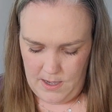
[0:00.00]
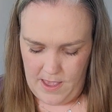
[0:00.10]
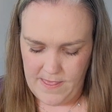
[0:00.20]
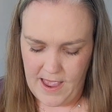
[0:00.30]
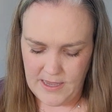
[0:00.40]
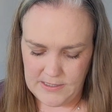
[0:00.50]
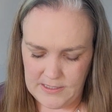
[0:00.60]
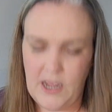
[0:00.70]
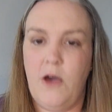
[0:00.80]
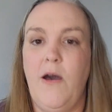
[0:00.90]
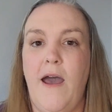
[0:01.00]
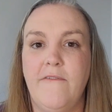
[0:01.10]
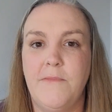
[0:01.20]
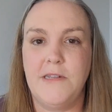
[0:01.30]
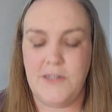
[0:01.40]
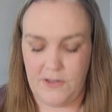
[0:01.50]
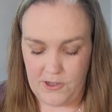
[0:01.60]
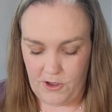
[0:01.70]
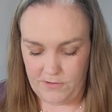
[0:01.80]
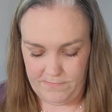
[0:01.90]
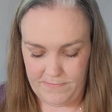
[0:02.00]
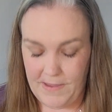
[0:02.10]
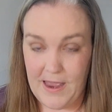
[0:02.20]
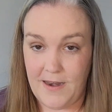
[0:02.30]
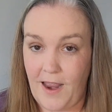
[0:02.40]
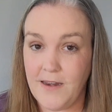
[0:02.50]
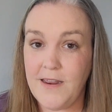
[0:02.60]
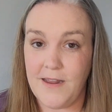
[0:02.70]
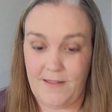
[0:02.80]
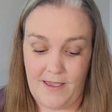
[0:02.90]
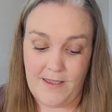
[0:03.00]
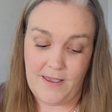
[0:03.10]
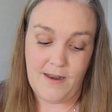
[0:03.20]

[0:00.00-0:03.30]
And that is stitched. Oh, I haven't been telling y'all. Man, I need to like